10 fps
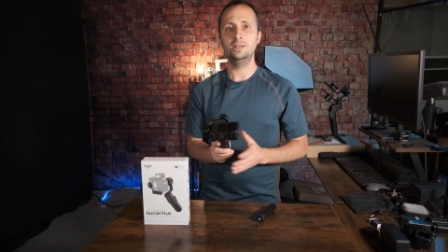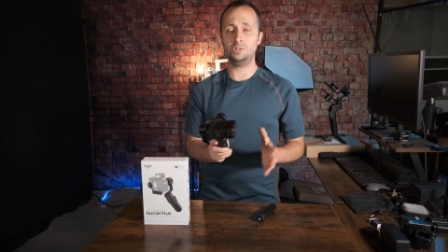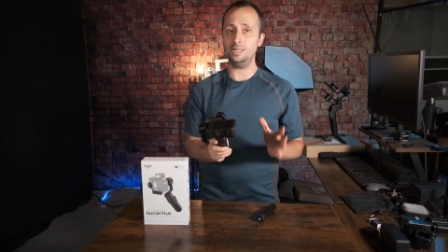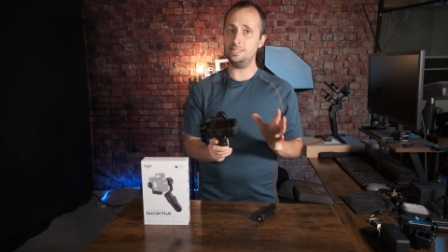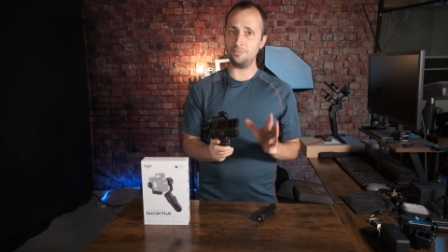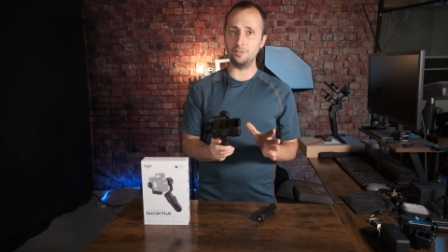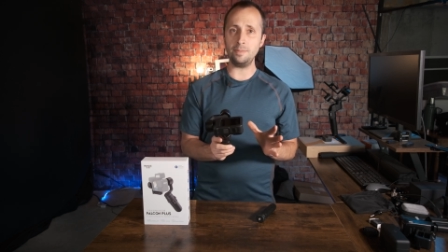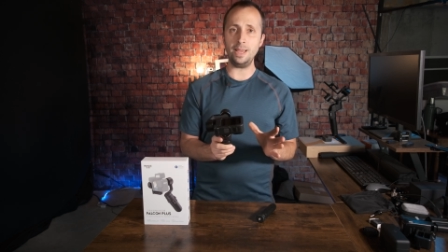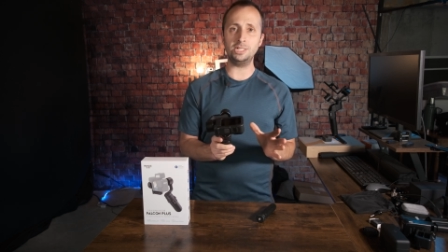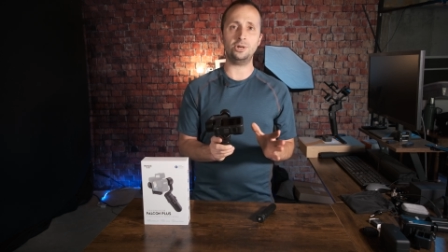So I
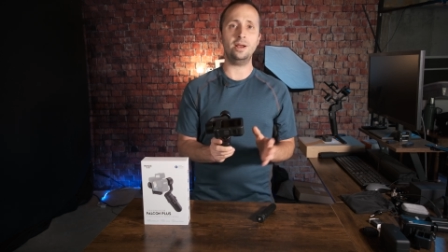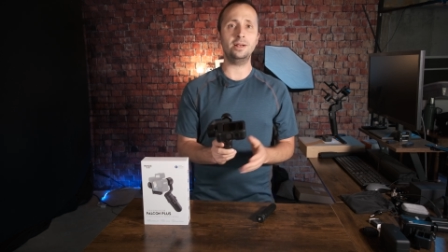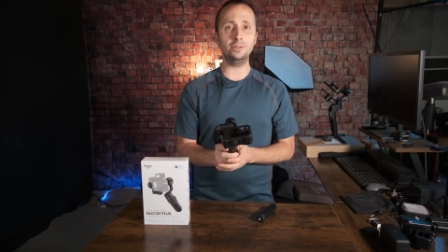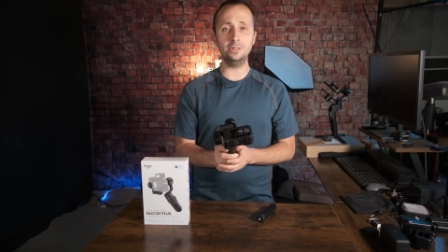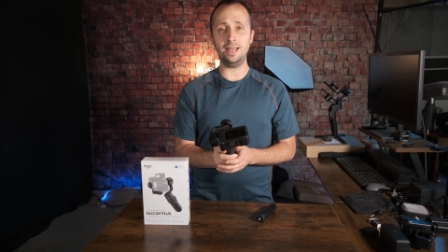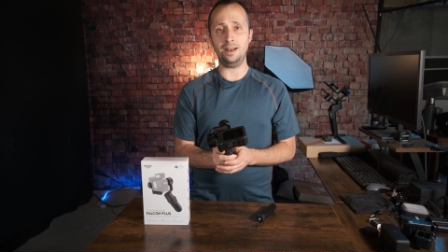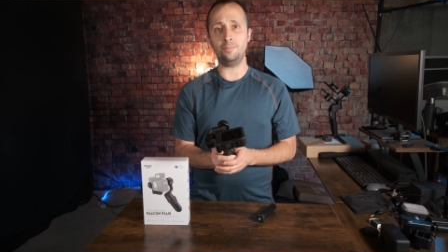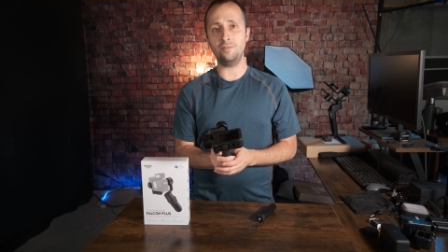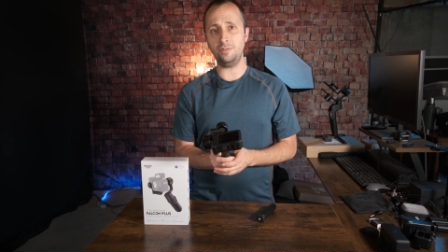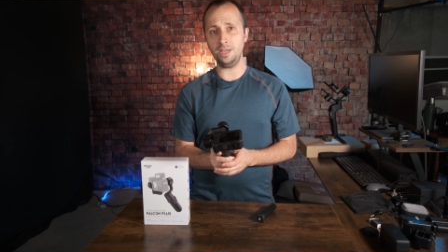definitely made sure I included that
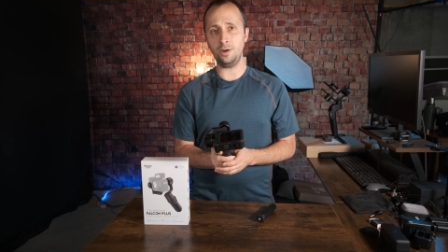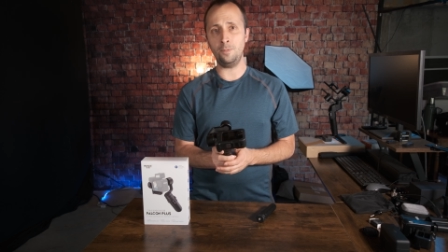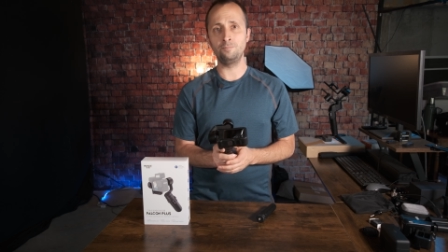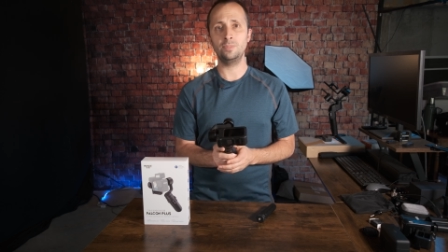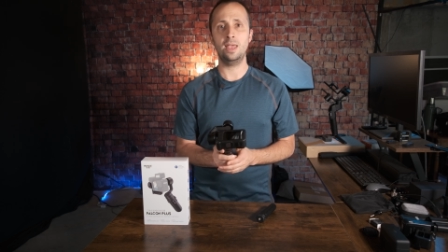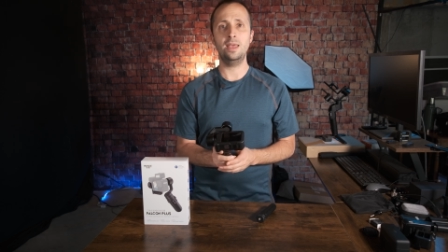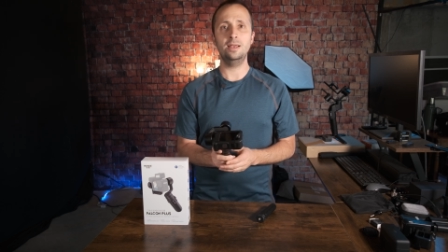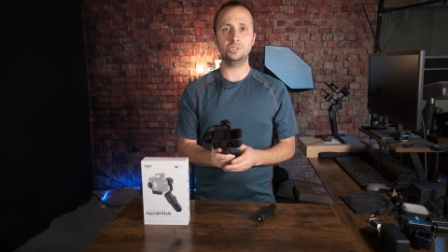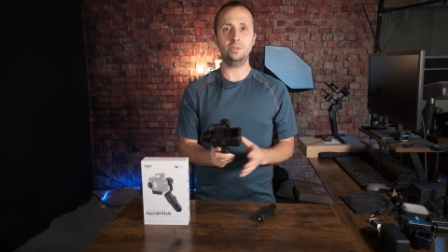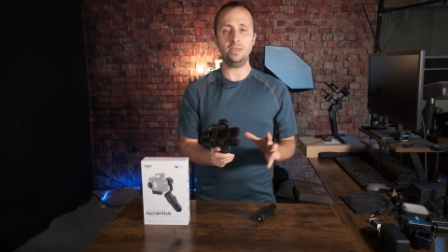in my video
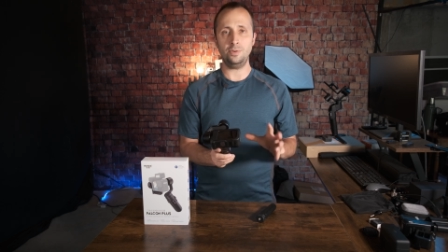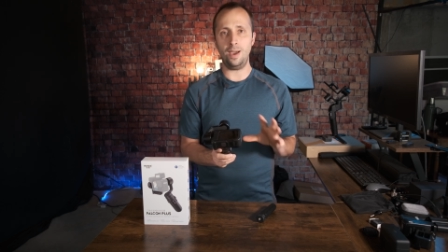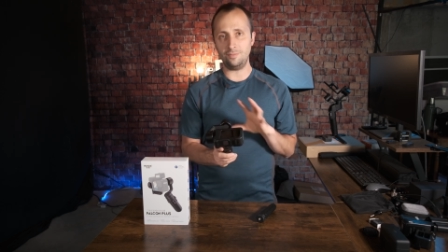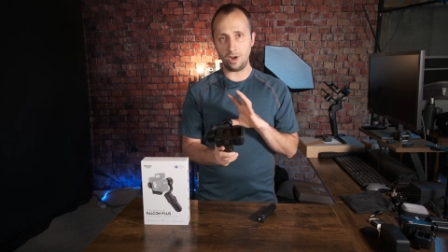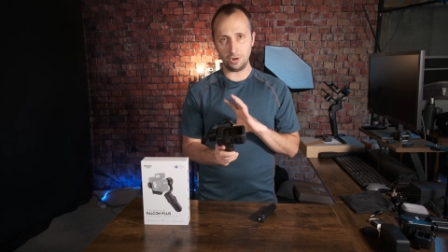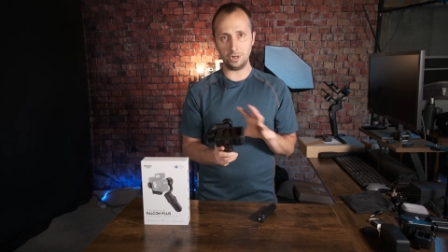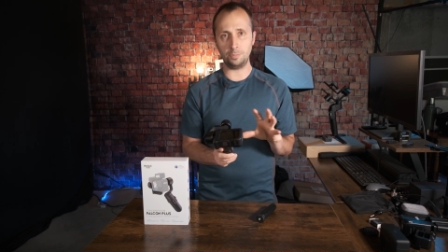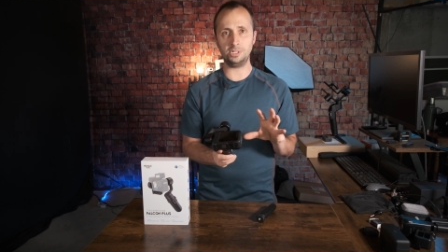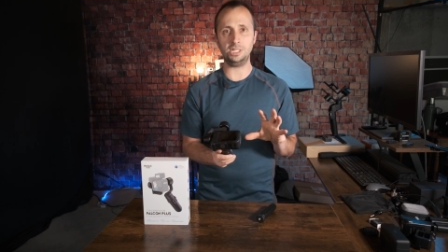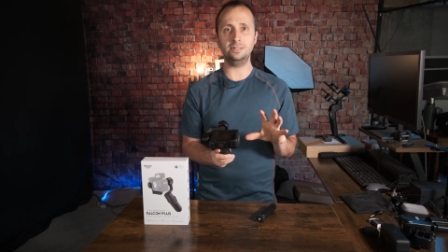so that you have
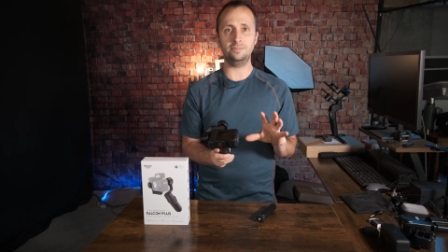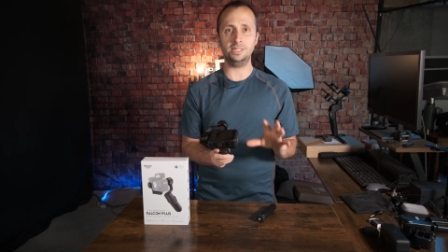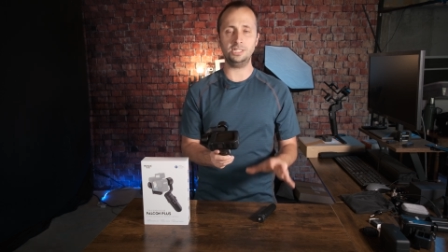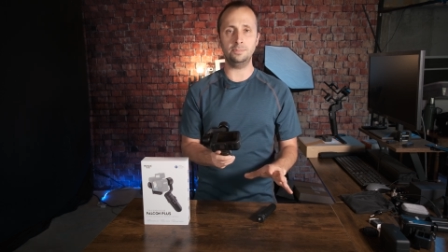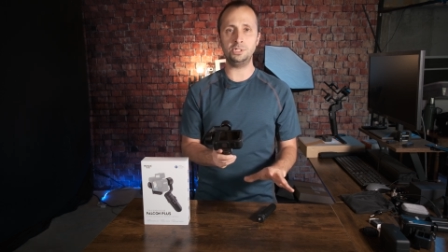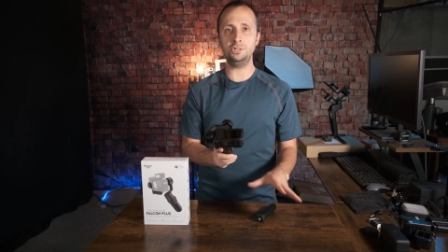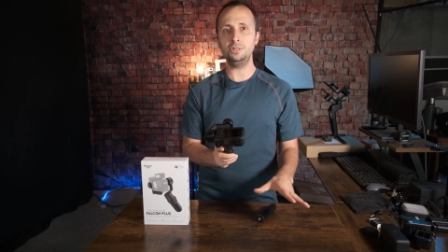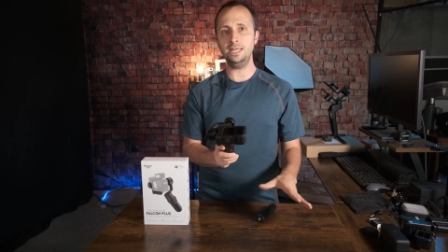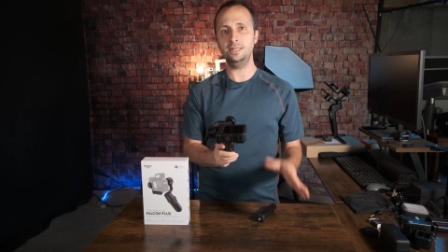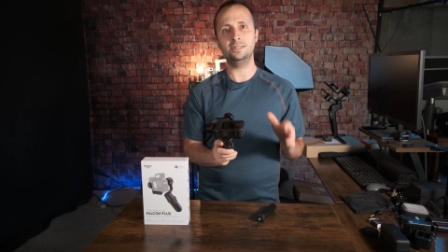100% of the steps you
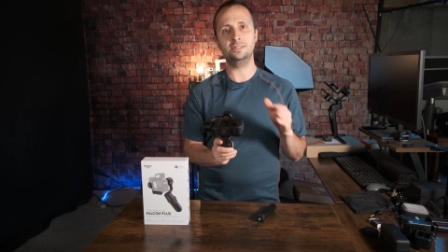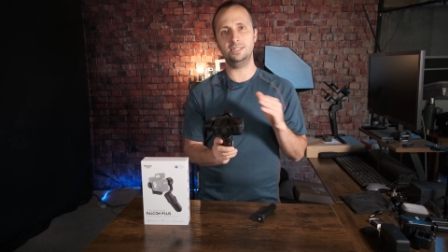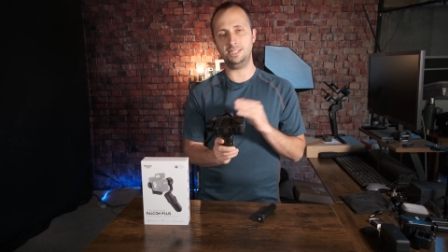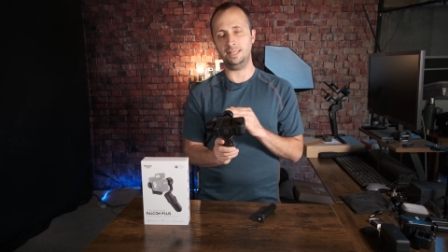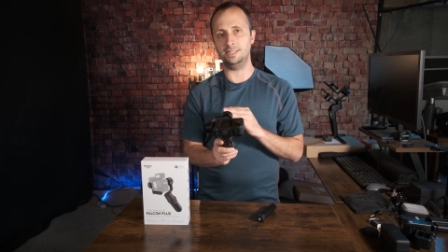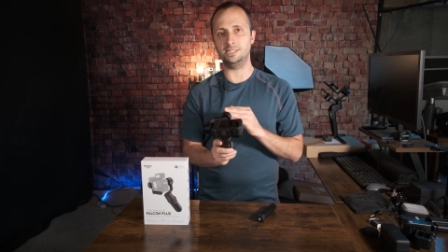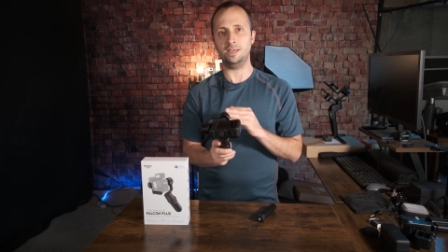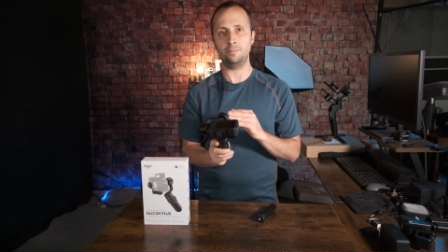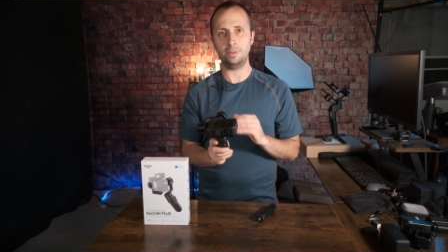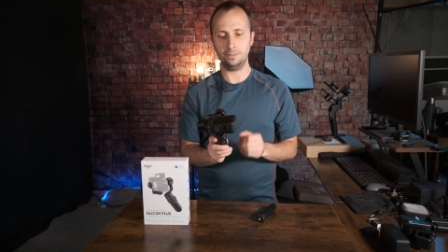need to set this
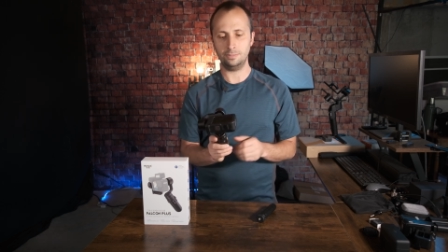up.